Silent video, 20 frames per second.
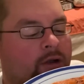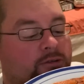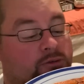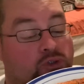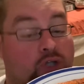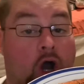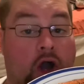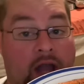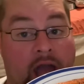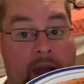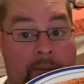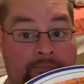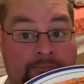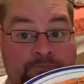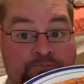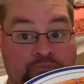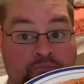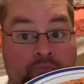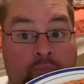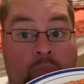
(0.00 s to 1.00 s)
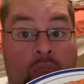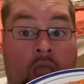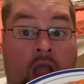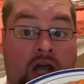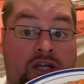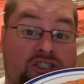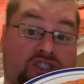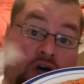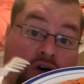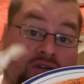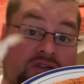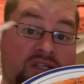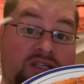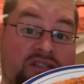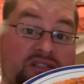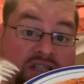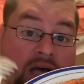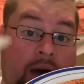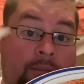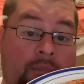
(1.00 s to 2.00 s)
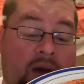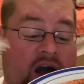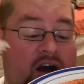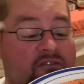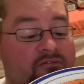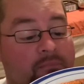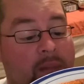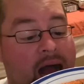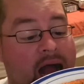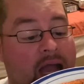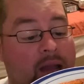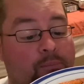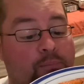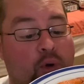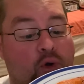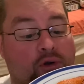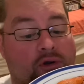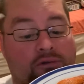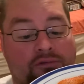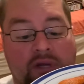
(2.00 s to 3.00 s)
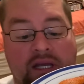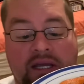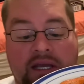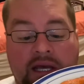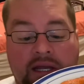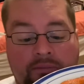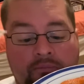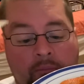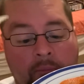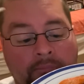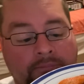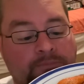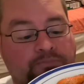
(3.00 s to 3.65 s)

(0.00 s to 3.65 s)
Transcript: Okay. So some of my Puerto Rican